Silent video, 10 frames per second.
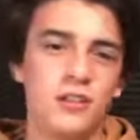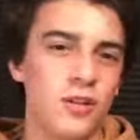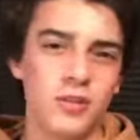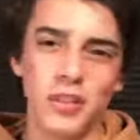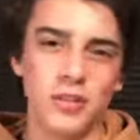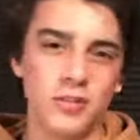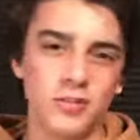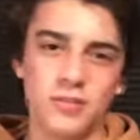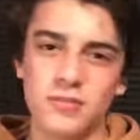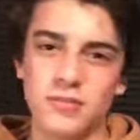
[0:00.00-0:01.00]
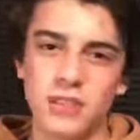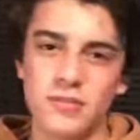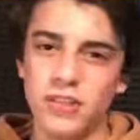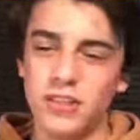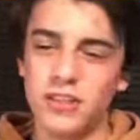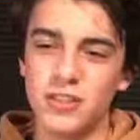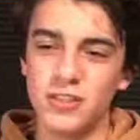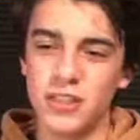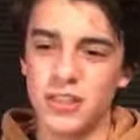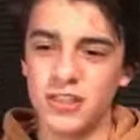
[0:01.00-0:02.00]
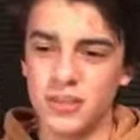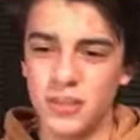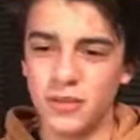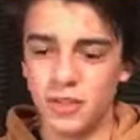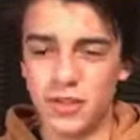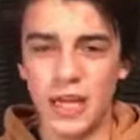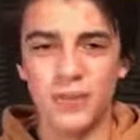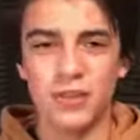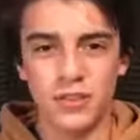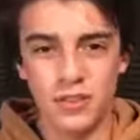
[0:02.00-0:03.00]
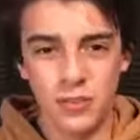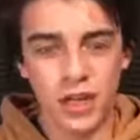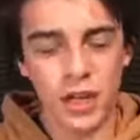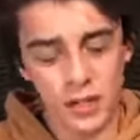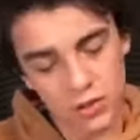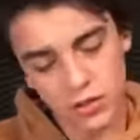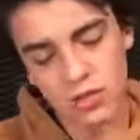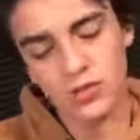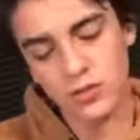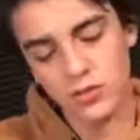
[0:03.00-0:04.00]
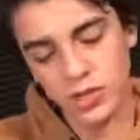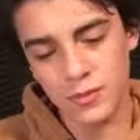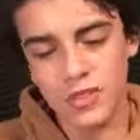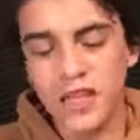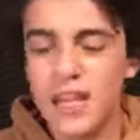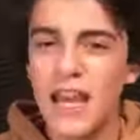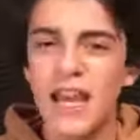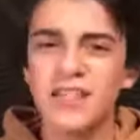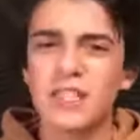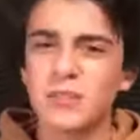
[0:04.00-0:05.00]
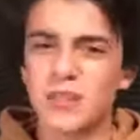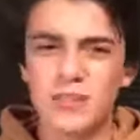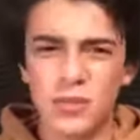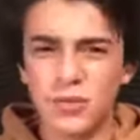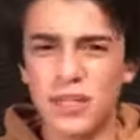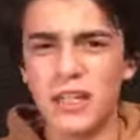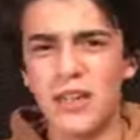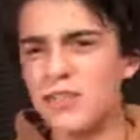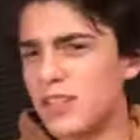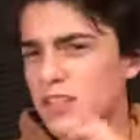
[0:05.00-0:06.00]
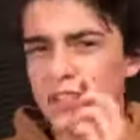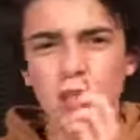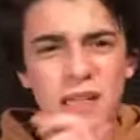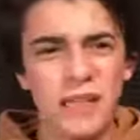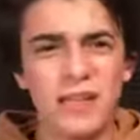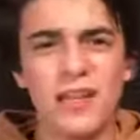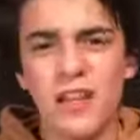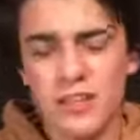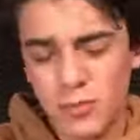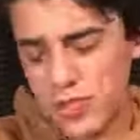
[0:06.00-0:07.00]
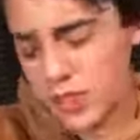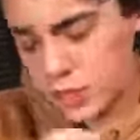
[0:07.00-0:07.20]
don't let them convince you because then what will happen is you'll be like I broke. bro here's your chips and chips are so loud everything's so loud they'll be like